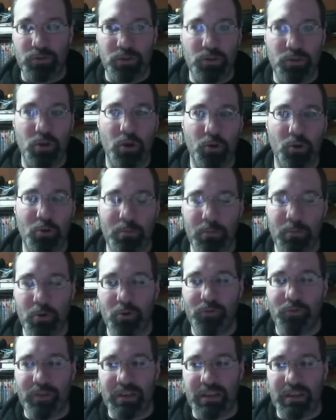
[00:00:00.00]
go to a
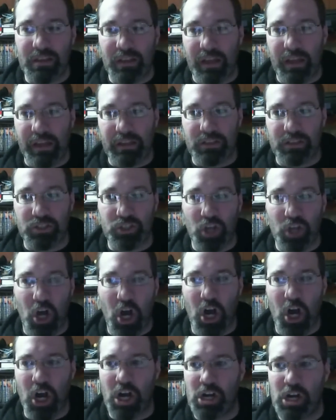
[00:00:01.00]
movie like
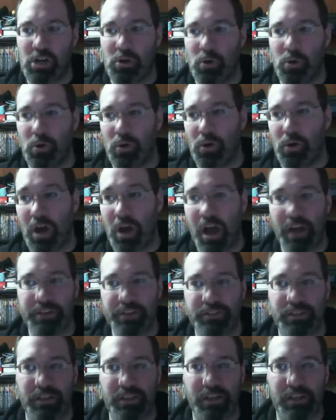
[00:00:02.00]
Saw or
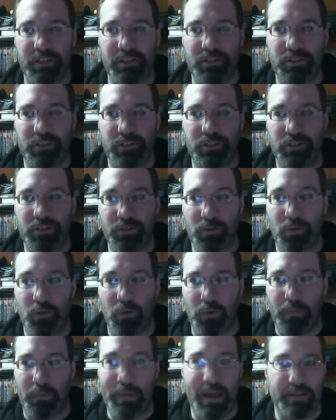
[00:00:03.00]
Hostage
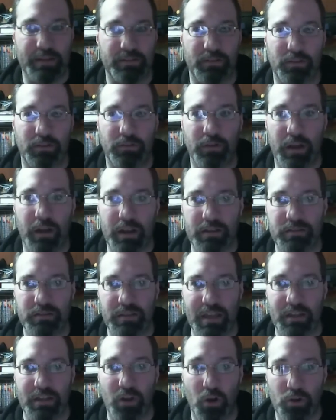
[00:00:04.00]
or Passion of the Christ,
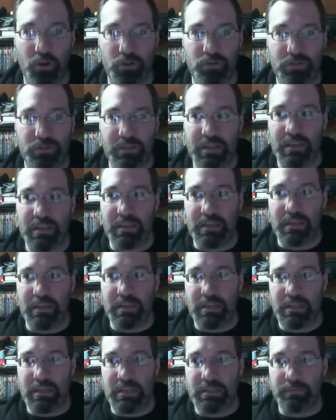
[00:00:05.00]
and all you see
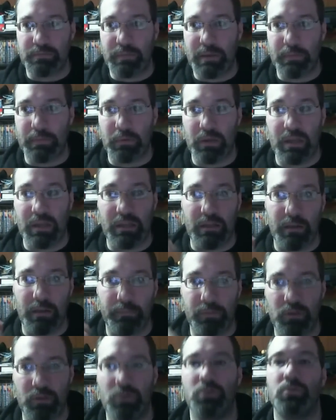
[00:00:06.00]
is people getting
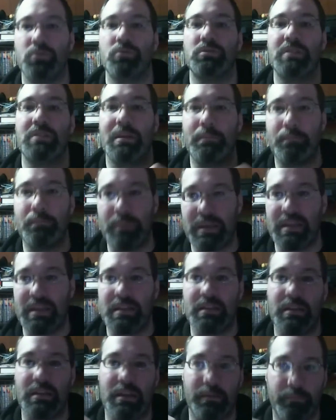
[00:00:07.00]
abused and
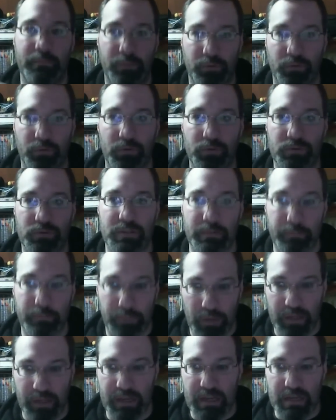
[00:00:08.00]
beaten and bruised and
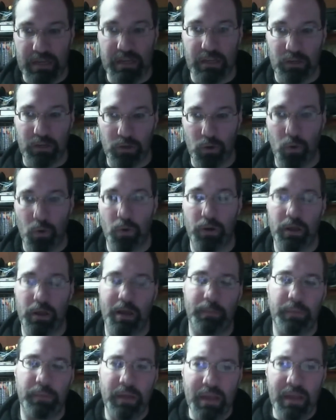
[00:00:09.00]
bloodied and gored
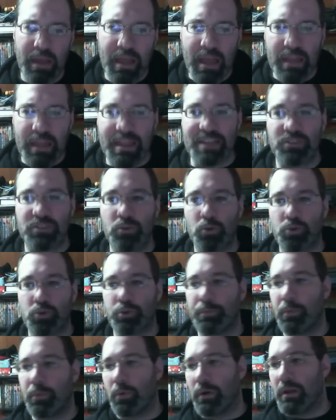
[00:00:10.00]
up. That's
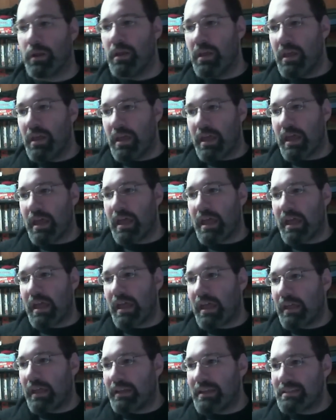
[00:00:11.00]
torture porn.
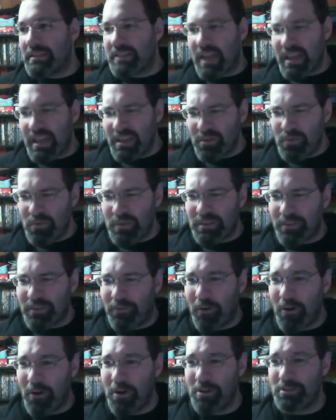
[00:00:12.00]
And that's kind of what the
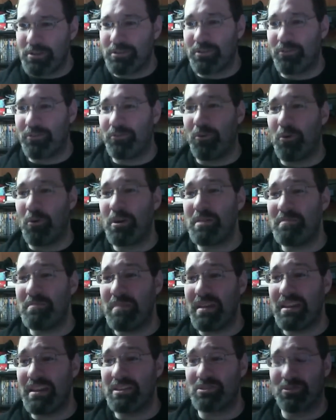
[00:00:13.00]
first 40
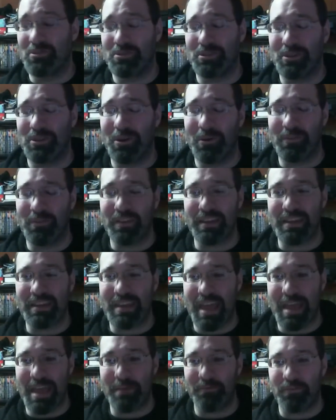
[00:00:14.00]
minutes or so of the
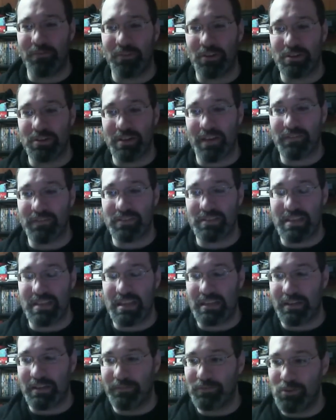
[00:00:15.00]
game footage I've
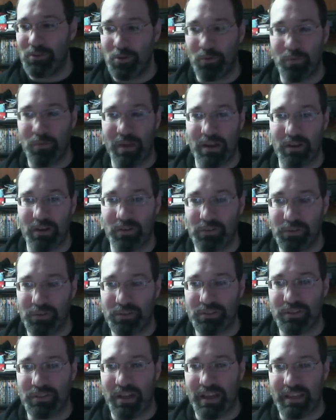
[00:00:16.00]
seen of Tomb Raider
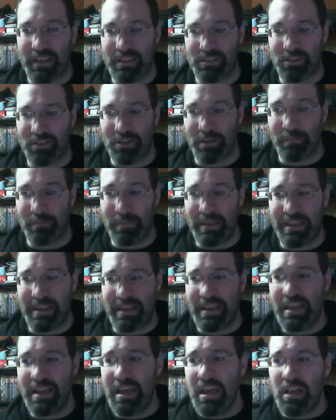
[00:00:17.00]
looks like it's going to
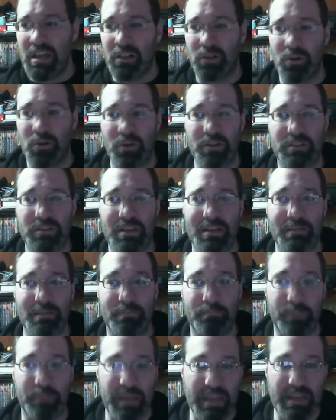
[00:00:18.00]
be. Laura's
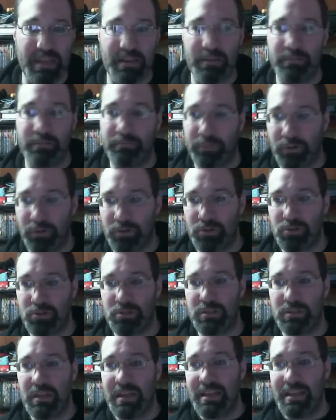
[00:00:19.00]
getting beaten,
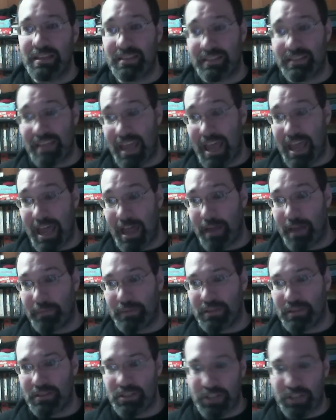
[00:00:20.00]
bruised,
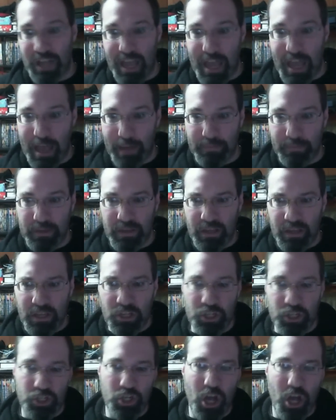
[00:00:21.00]
stabbed, jabbed,
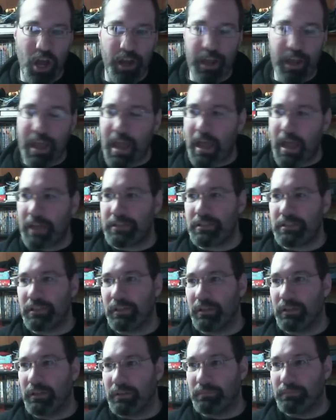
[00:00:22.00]
shot at,
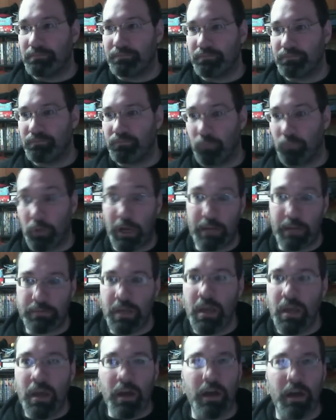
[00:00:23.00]
raped,
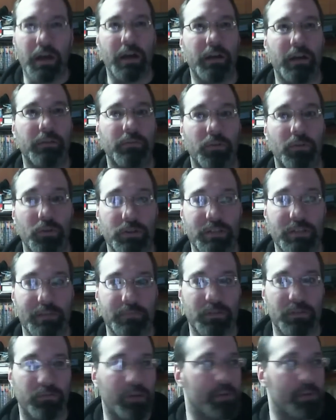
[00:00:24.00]
or
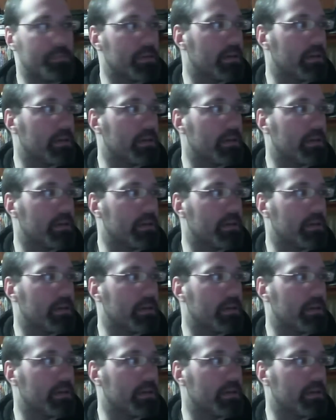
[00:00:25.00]
attempted raped,